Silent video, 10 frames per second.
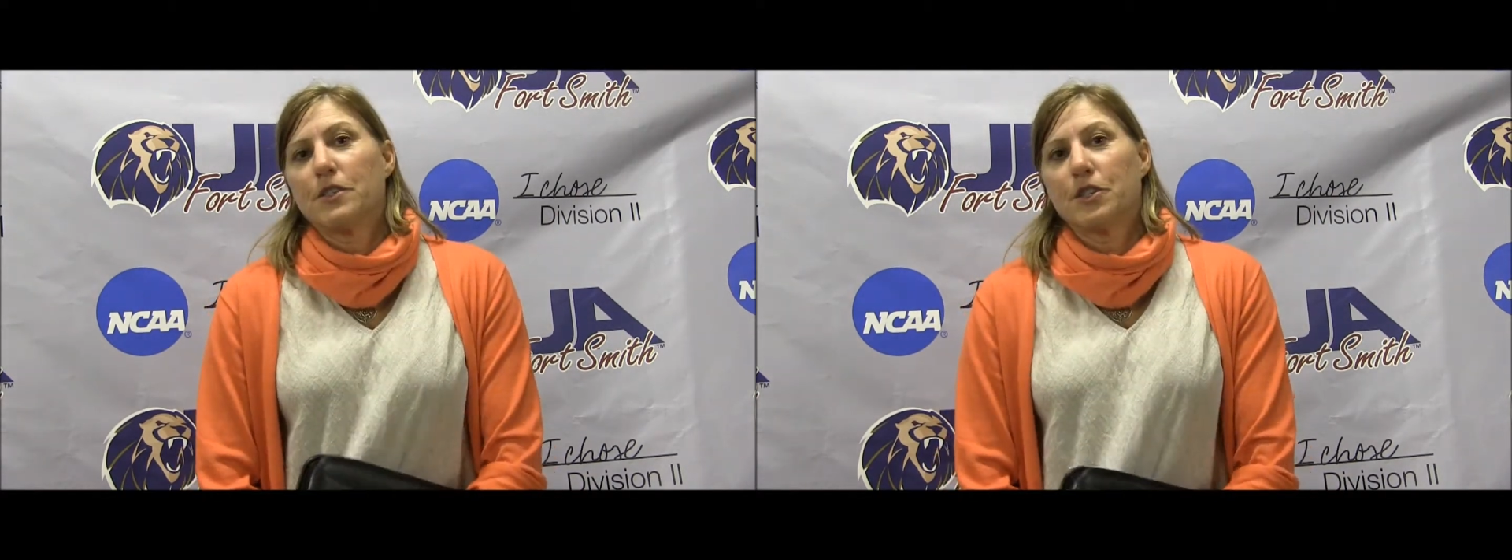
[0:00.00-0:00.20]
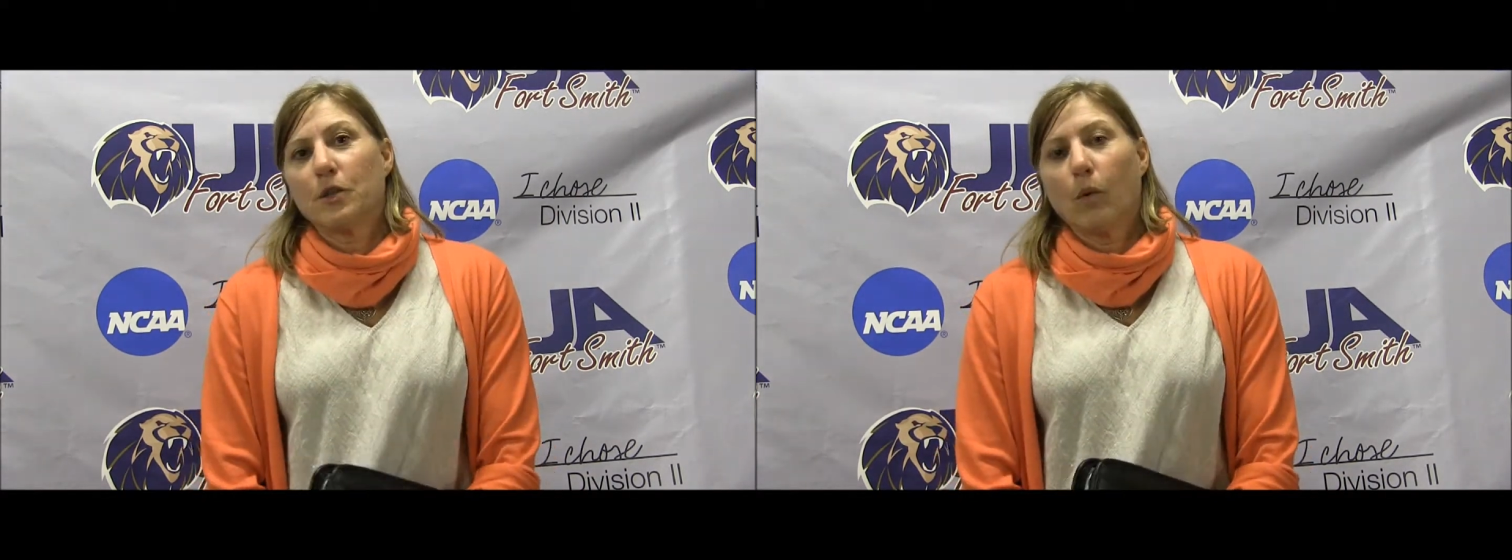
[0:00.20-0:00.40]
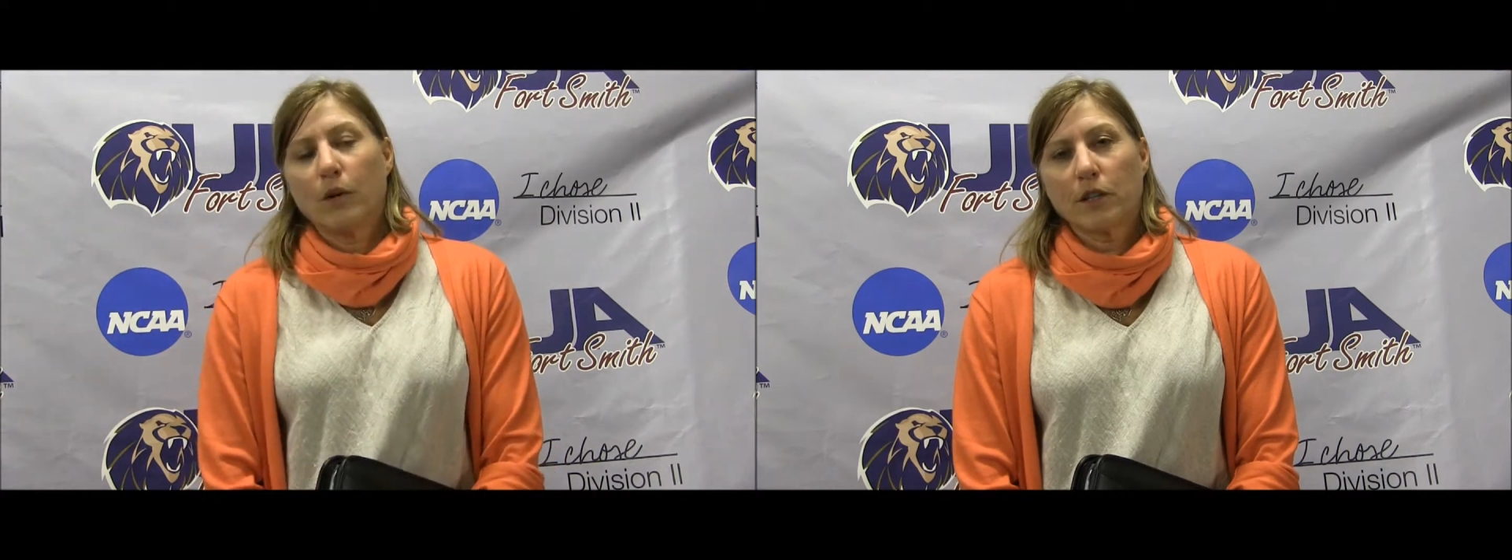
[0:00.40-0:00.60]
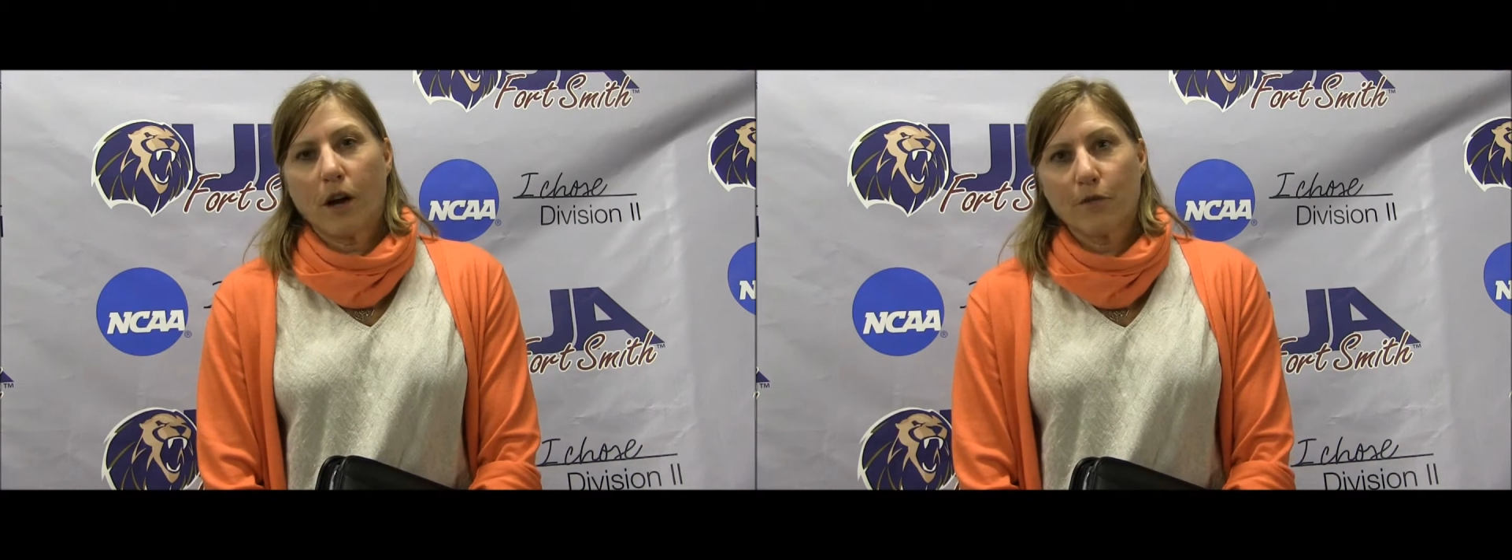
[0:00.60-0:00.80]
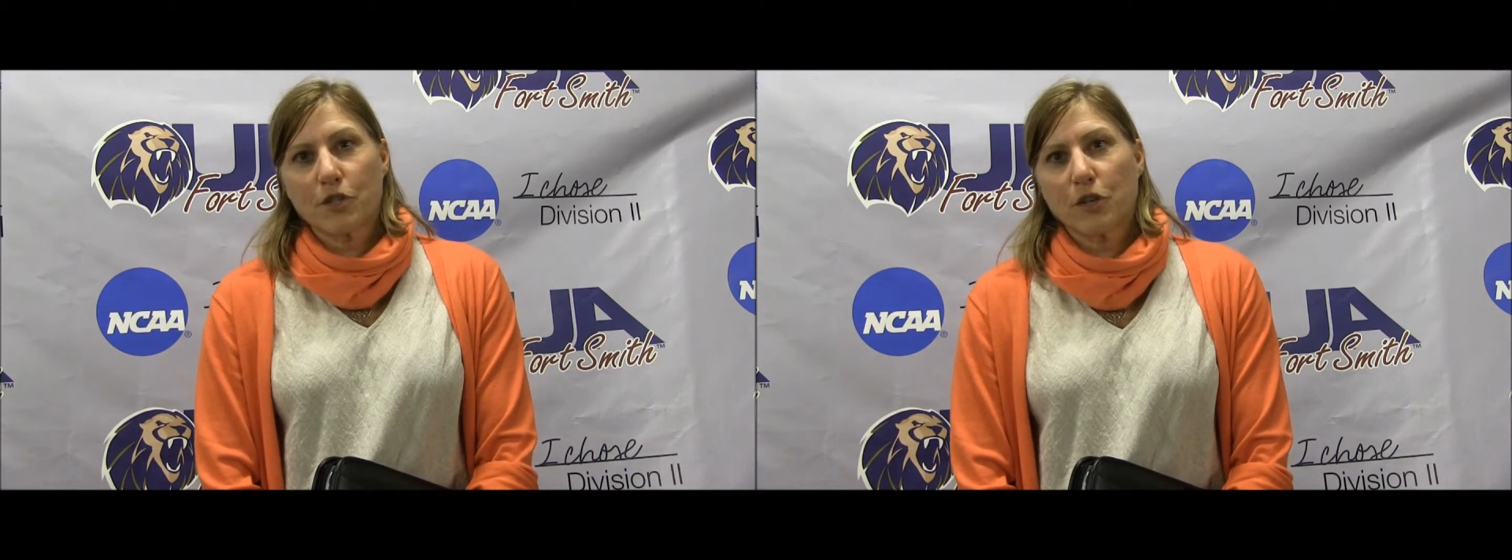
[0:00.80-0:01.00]
to win the
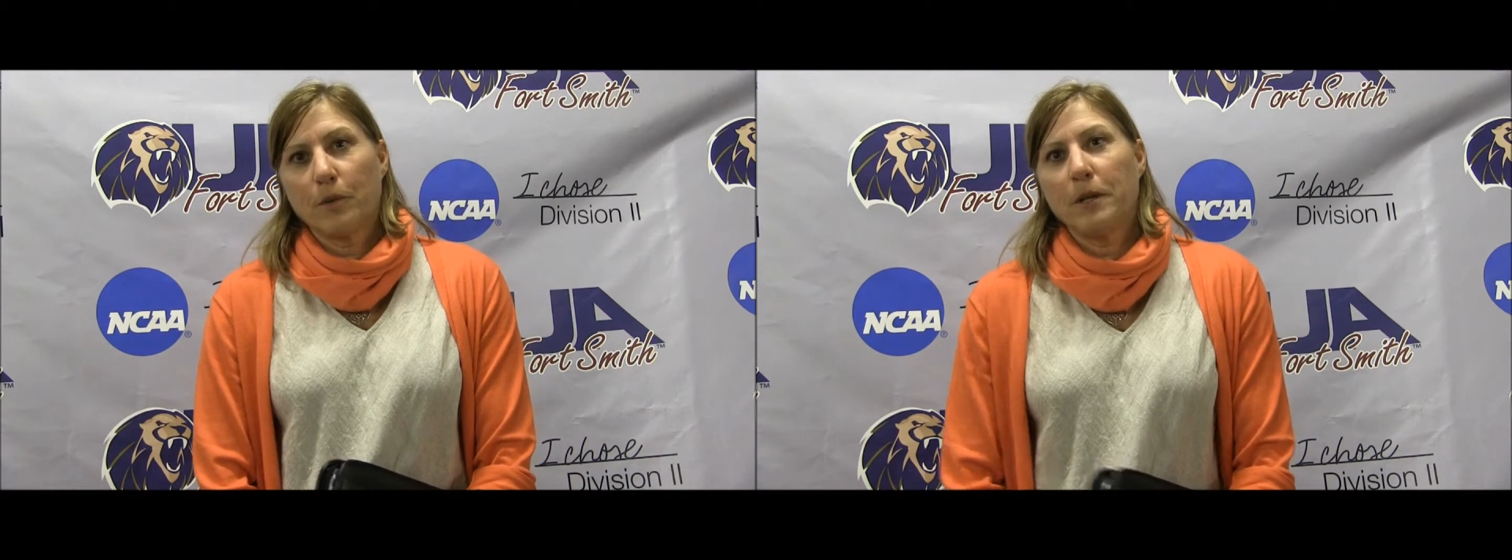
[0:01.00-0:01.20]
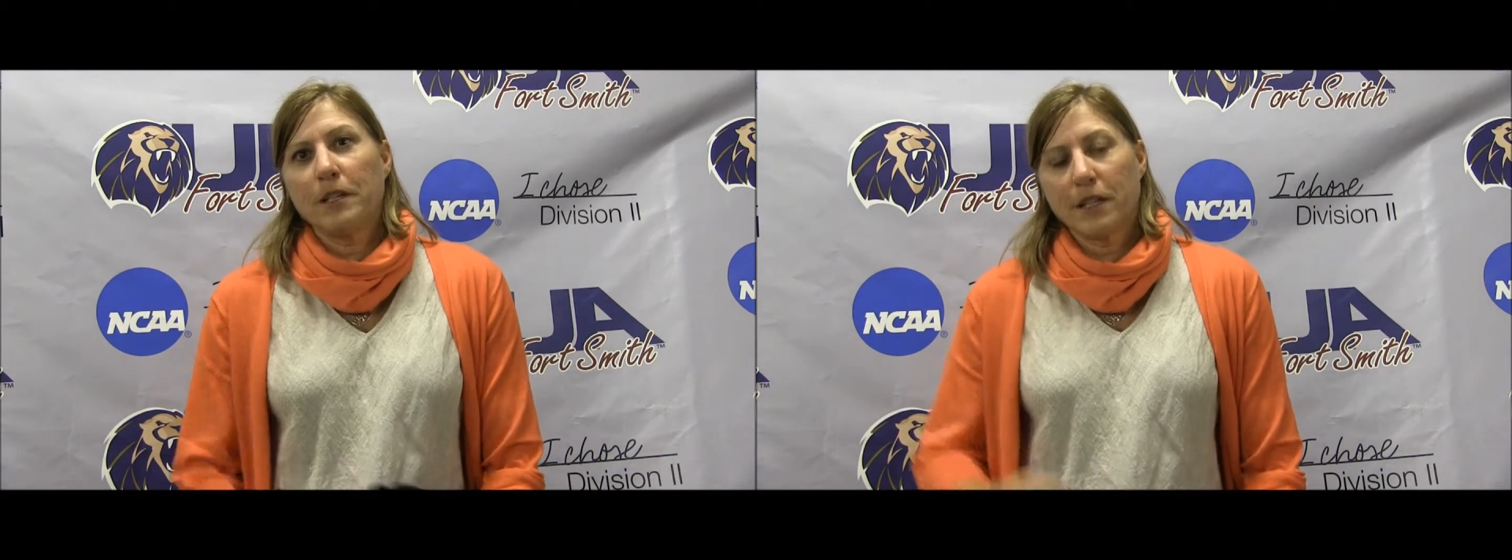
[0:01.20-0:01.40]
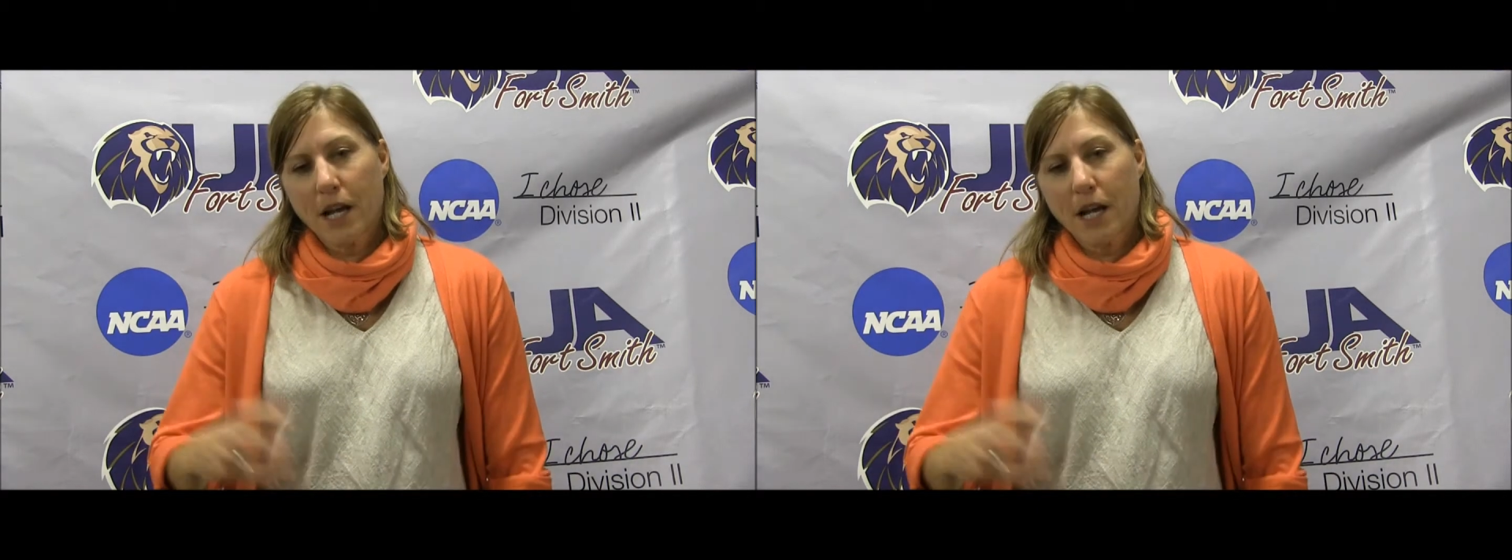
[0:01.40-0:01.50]
conference tournament